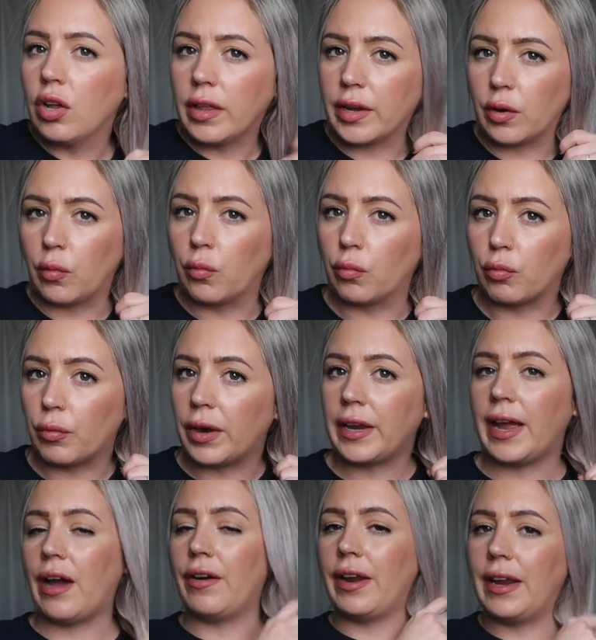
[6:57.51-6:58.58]
like
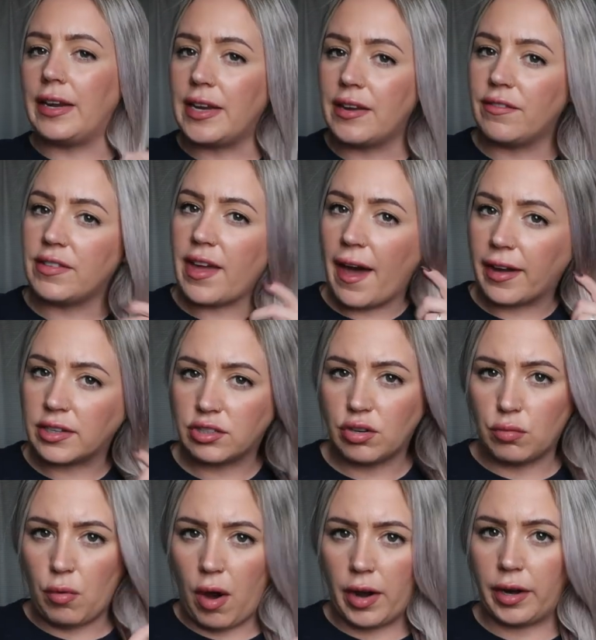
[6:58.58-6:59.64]
wring out any of the extra
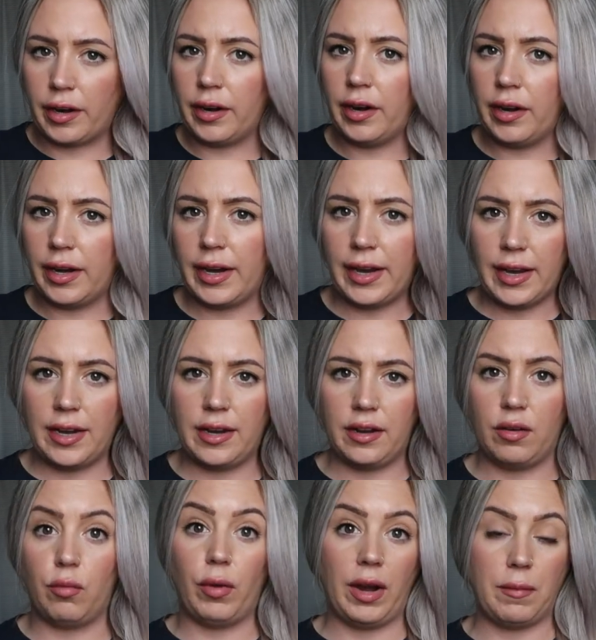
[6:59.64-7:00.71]
water
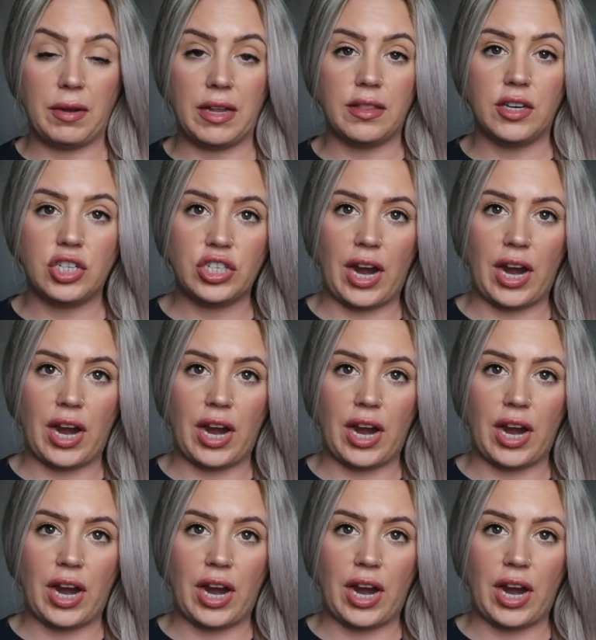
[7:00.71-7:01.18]
in when I'm in the